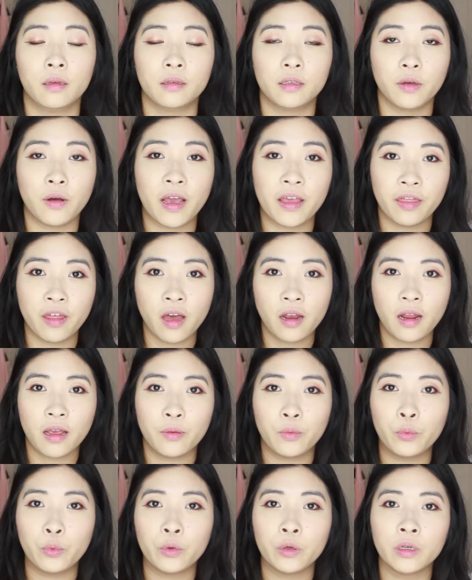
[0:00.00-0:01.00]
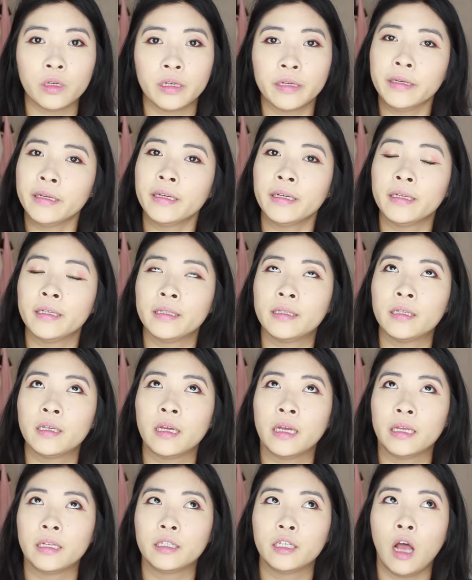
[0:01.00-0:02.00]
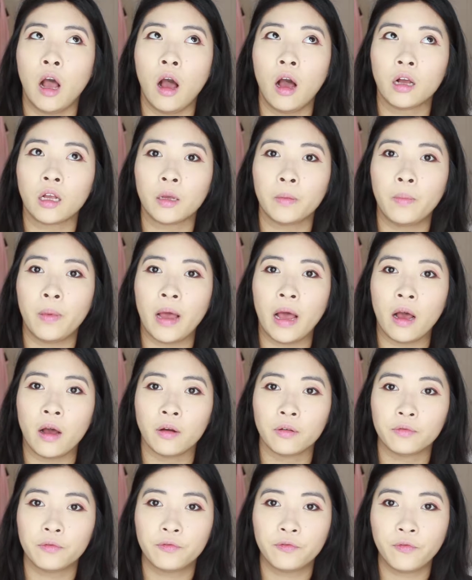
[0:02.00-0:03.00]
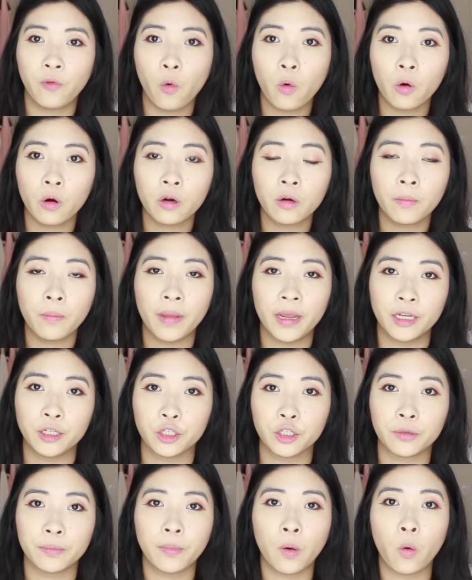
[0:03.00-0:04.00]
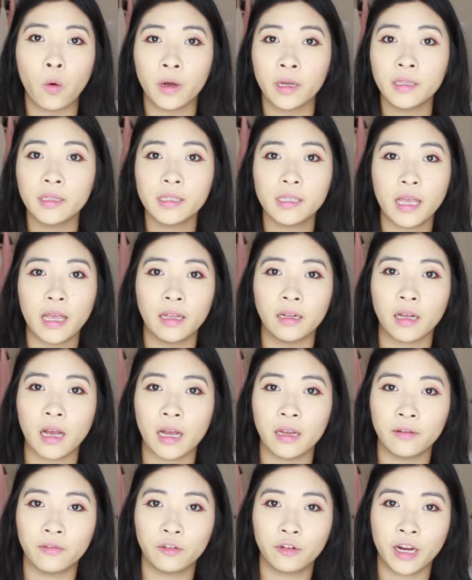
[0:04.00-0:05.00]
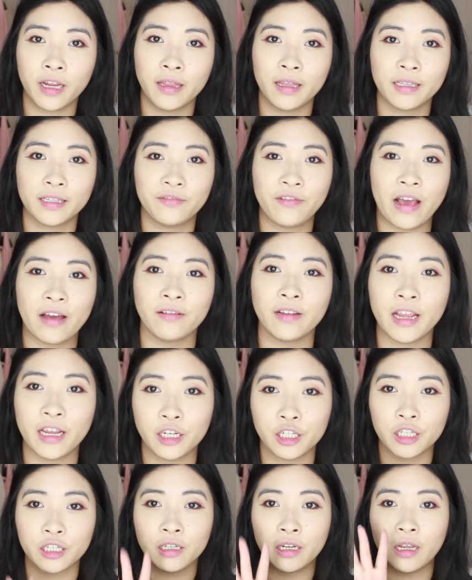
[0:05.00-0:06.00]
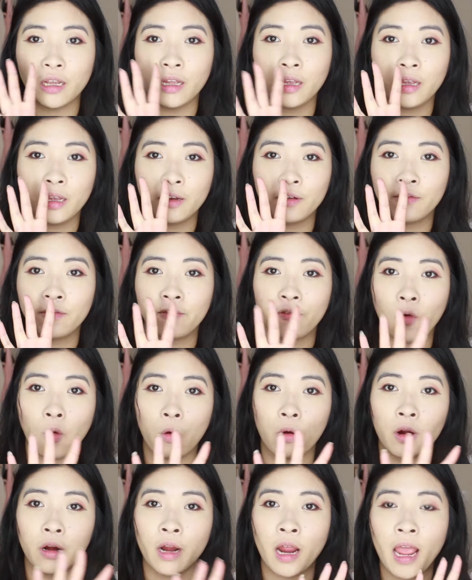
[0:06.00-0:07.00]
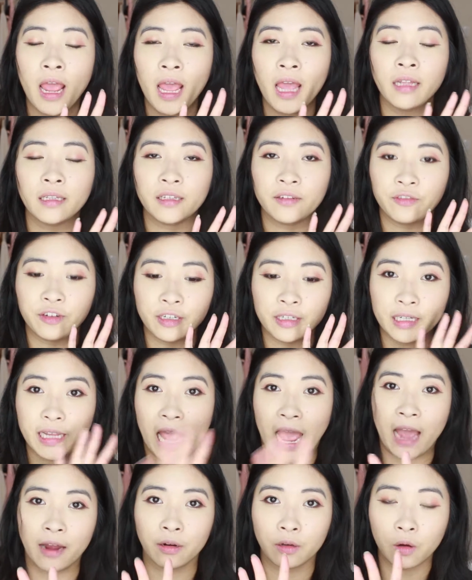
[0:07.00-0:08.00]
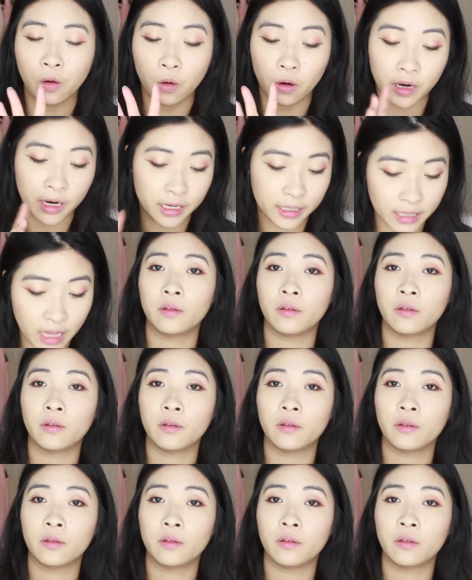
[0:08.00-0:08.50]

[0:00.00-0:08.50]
So I thought I would talk about 4 major points and kind of grade this foundation in 4 different categories.